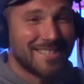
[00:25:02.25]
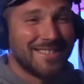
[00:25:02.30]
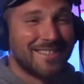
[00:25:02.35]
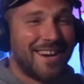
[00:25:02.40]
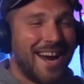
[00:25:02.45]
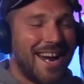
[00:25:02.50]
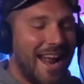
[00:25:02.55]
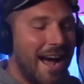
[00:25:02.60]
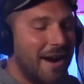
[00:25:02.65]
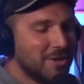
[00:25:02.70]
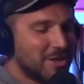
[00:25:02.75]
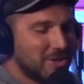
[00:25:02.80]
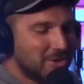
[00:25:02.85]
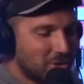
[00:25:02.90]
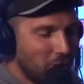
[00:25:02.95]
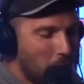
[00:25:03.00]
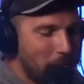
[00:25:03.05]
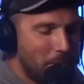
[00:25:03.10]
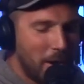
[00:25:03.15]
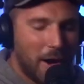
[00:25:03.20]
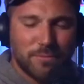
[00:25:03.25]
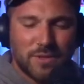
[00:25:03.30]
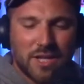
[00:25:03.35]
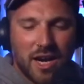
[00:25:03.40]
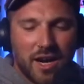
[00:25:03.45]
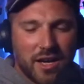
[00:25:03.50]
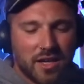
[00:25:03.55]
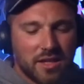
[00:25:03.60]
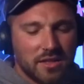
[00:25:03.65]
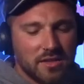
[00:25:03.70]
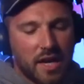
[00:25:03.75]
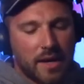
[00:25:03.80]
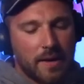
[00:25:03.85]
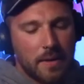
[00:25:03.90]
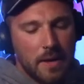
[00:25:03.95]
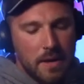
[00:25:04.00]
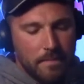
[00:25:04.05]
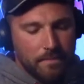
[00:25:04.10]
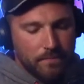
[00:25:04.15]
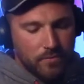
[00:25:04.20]
Yeah. Right? I was so pumped on it because like
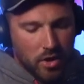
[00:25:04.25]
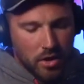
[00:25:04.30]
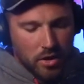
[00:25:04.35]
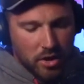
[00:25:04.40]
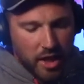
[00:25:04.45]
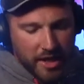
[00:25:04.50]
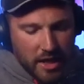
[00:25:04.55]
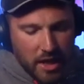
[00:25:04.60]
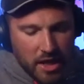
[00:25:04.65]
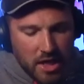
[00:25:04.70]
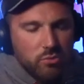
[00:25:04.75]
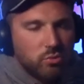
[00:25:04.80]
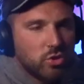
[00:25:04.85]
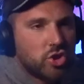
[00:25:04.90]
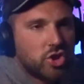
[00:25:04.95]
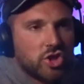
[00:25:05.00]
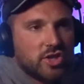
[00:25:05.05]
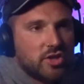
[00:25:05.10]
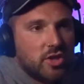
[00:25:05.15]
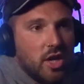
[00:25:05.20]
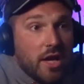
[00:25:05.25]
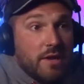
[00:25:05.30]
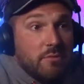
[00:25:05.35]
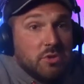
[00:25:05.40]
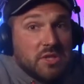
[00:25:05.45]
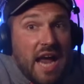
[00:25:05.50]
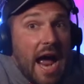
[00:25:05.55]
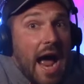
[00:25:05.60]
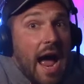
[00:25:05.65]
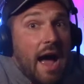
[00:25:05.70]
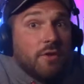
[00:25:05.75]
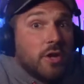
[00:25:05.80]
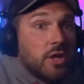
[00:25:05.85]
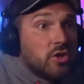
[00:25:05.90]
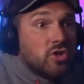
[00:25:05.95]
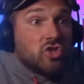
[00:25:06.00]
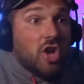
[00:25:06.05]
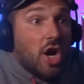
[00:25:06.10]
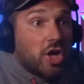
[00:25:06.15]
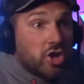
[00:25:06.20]
like he was just he was having
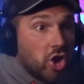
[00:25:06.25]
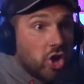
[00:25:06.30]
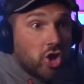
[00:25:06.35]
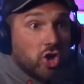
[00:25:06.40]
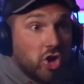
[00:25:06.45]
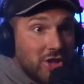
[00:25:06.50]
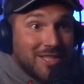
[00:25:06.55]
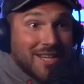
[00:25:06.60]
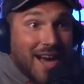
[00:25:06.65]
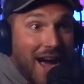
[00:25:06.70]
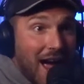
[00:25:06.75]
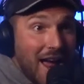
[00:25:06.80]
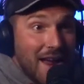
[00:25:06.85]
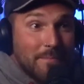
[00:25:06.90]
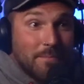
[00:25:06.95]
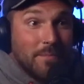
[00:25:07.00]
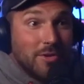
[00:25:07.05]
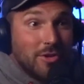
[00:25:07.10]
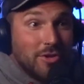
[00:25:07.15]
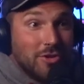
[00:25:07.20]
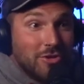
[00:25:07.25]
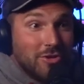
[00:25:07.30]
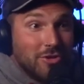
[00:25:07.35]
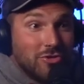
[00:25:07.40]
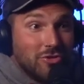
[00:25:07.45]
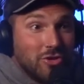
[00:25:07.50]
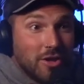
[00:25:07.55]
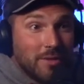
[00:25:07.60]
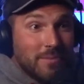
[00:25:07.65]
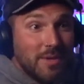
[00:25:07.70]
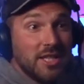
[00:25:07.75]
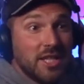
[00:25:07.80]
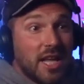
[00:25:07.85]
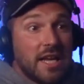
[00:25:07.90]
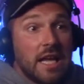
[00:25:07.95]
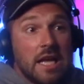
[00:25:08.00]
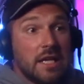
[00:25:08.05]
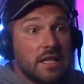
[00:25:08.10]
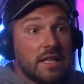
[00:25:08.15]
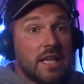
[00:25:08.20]
such a good time. Mm-hmm. You know what I mean? Like
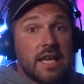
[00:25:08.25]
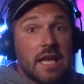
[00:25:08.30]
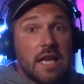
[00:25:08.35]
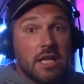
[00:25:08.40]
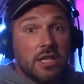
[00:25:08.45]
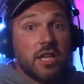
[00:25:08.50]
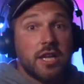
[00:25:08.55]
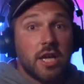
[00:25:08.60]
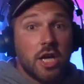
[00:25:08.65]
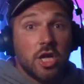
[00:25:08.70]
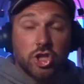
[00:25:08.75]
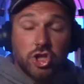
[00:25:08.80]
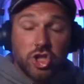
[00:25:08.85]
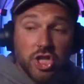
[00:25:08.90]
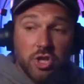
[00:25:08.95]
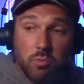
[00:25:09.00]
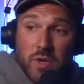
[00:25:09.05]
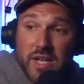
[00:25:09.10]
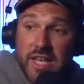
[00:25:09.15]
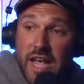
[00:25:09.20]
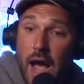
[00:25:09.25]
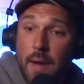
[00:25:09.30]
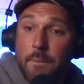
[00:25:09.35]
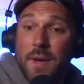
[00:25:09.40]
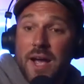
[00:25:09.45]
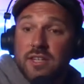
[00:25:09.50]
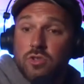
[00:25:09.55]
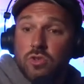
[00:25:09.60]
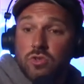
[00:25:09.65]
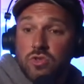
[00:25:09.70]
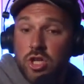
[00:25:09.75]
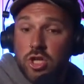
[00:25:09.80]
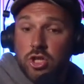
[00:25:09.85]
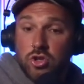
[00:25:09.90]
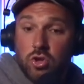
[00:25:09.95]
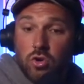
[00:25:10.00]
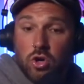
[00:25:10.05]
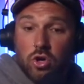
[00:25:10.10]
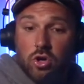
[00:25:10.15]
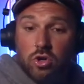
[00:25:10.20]
like like she we got past those
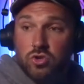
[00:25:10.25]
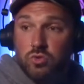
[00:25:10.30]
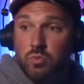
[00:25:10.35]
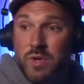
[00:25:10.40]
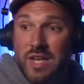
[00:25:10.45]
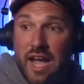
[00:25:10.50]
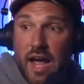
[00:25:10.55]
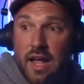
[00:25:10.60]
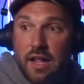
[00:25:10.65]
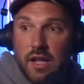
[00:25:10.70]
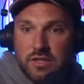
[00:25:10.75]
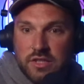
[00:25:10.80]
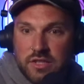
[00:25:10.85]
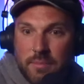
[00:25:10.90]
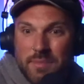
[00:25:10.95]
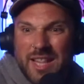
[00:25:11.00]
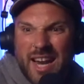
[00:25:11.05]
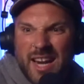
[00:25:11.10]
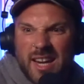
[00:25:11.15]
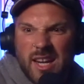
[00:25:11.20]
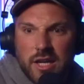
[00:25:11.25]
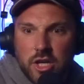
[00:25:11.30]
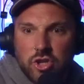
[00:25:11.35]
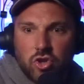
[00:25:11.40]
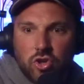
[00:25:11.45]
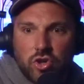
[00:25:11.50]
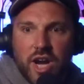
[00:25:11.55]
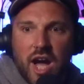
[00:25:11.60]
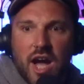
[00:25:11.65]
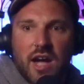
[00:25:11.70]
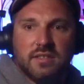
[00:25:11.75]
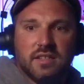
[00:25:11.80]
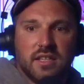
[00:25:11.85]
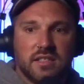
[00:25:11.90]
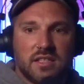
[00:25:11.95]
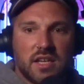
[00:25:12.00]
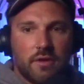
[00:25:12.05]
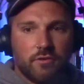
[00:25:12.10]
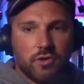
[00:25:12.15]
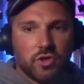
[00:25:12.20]
initial hurdles. We got some of that initial
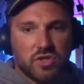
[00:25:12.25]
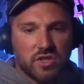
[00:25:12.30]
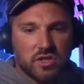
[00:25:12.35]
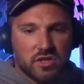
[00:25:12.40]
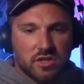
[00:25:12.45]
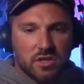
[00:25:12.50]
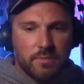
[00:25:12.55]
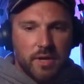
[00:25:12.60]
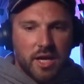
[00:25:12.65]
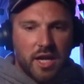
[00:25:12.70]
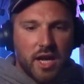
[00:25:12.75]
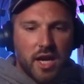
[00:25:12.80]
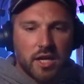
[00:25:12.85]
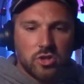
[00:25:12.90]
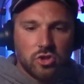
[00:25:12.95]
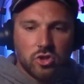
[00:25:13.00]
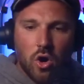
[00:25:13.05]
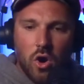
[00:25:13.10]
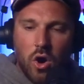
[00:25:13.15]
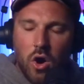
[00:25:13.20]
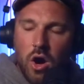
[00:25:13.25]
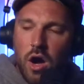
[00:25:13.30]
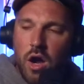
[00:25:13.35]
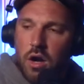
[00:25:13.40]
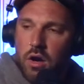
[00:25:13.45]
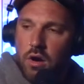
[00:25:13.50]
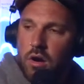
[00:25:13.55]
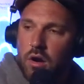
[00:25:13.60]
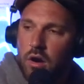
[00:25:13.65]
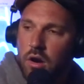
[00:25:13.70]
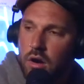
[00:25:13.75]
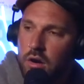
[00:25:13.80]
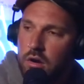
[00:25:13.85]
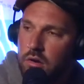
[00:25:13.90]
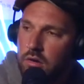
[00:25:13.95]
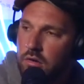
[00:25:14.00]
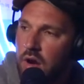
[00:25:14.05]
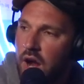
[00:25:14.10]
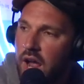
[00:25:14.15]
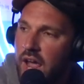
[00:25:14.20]
nonsense out of her system and I taught her,
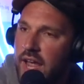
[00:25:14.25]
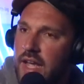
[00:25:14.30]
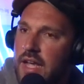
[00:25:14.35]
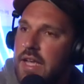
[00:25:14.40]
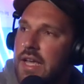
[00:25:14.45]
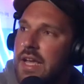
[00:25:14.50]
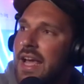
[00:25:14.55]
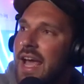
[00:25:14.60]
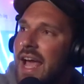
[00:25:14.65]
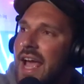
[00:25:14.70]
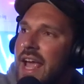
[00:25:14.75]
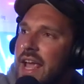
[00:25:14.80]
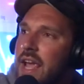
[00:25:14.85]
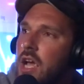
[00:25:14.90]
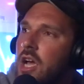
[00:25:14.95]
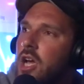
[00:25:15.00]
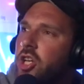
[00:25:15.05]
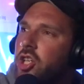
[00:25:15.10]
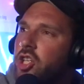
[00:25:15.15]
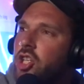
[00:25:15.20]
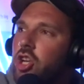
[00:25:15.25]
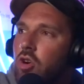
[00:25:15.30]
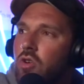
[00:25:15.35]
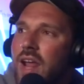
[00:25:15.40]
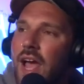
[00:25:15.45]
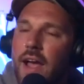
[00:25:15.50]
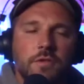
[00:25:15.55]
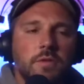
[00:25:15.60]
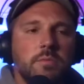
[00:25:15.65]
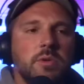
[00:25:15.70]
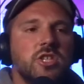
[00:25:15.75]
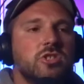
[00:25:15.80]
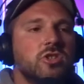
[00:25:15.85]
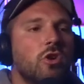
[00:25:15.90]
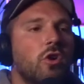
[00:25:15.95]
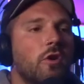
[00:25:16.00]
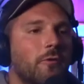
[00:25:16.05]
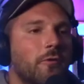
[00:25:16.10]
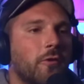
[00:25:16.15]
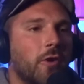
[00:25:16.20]
right? Hey, you don't have to be
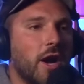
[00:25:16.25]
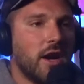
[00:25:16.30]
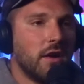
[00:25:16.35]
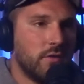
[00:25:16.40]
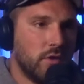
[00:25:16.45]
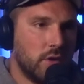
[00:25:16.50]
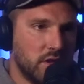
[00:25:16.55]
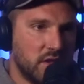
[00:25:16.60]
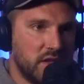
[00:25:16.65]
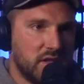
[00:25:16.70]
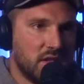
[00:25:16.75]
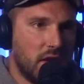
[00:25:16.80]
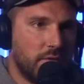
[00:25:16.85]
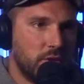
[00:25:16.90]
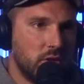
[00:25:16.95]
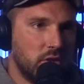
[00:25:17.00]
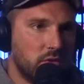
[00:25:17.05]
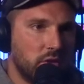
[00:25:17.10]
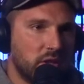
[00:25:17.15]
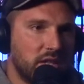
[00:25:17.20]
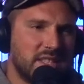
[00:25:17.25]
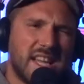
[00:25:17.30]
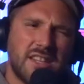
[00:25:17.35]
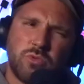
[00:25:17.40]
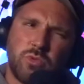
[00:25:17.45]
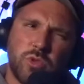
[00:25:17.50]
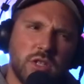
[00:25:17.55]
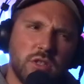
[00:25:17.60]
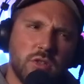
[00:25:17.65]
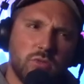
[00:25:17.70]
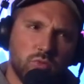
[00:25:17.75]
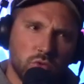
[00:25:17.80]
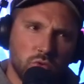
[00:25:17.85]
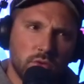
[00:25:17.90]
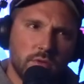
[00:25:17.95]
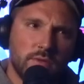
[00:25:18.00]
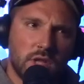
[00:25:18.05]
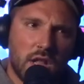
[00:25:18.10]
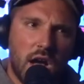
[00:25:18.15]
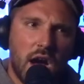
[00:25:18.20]
so afraid of all this stuff he's doing because that's really the root
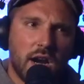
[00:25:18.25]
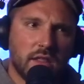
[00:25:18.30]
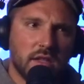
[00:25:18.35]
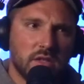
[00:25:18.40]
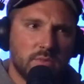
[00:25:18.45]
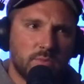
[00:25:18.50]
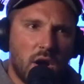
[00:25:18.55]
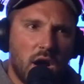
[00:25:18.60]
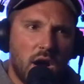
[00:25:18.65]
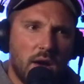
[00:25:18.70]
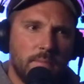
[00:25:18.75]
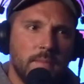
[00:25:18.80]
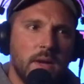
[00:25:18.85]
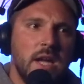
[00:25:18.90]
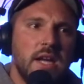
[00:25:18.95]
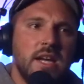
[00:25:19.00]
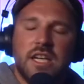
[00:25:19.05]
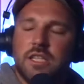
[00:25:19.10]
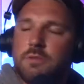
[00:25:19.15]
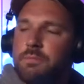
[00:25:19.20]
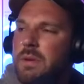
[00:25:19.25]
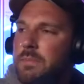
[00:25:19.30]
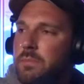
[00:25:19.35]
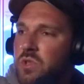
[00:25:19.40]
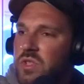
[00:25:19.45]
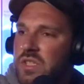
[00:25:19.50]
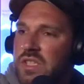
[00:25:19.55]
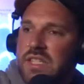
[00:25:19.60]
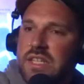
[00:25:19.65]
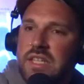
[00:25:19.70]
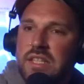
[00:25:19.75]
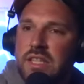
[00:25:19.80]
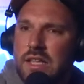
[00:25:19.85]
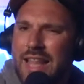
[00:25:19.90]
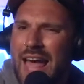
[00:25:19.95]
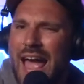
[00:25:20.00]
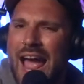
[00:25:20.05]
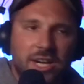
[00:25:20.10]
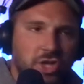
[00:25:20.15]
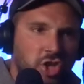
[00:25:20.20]
of a lot of this problem is people see the
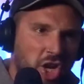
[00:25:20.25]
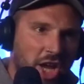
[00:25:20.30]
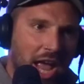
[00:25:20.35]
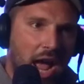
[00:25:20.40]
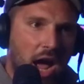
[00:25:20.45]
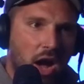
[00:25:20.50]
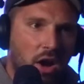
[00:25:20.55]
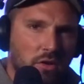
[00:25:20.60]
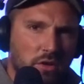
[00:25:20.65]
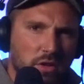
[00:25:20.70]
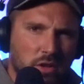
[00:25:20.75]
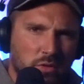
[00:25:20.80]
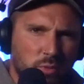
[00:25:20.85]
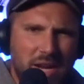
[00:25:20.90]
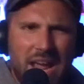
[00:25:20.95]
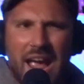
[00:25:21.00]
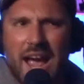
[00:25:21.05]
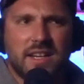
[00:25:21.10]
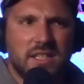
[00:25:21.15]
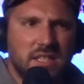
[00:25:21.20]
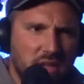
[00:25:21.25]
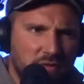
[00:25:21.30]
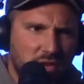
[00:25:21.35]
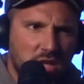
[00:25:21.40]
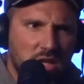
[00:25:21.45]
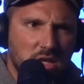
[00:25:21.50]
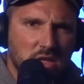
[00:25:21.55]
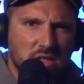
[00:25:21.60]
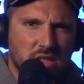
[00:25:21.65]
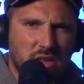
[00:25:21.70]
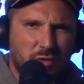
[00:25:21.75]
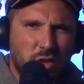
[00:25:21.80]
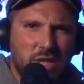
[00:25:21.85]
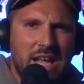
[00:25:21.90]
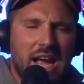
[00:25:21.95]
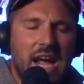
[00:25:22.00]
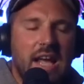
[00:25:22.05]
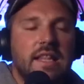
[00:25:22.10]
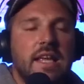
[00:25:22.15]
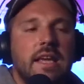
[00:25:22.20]
lashing out and the reactivity and stuff like
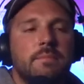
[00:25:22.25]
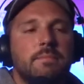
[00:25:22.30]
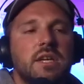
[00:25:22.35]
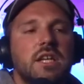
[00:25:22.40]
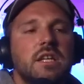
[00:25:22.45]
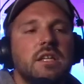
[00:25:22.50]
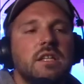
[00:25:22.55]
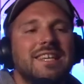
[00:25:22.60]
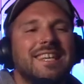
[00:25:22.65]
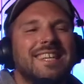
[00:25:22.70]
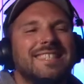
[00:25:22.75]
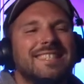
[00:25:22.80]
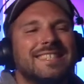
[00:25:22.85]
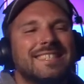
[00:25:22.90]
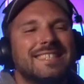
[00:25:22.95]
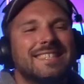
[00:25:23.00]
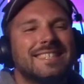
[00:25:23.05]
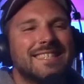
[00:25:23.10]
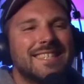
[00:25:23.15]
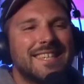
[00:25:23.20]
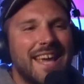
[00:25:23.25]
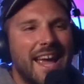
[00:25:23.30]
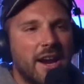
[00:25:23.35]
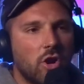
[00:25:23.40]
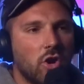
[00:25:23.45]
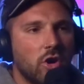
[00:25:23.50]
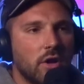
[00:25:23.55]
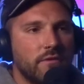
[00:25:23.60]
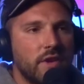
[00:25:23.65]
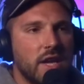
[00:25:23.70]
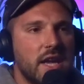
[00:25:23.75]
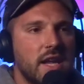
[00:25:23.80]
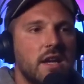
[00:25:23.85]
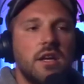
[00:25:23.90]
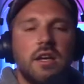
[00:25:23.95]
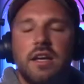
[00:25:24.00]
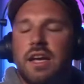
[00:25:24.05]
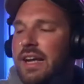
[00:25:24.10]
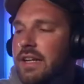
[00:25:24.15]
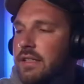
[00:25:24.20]
that and they immediately get scared of it
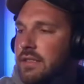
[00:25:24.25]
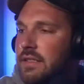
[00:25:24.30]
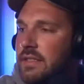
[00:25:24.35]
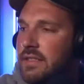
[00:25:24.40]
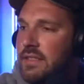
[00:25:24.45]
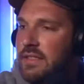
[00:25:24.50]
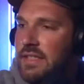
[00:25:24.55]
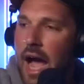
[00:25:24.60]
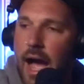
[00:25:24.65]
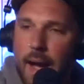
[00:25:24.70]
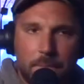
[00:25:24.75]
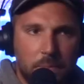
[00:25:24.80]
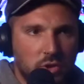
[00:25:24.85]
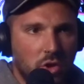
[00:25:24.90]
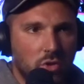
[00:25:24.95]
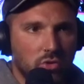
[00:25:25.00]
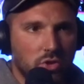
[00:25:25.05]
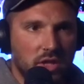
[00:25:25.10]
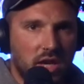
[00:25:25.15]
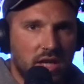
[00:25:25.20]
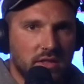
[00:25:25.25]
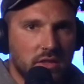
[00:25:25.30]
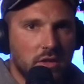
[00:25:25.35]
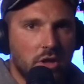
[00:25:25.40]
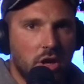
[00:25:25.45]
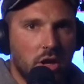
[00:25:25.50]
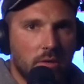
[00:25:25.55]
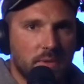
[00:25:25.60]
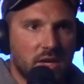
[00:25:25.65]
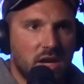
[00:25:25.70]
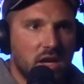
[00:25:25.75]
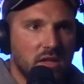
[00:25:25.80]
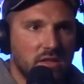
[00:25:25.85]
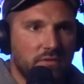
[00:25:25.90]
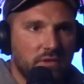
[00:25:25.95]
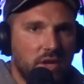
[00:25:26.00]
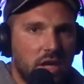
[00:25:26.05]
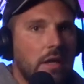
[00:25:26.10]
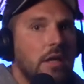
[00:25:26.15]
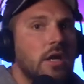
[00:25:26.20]
and stop socializing the dog because
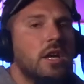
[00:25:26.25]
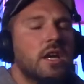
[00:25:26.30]
of it.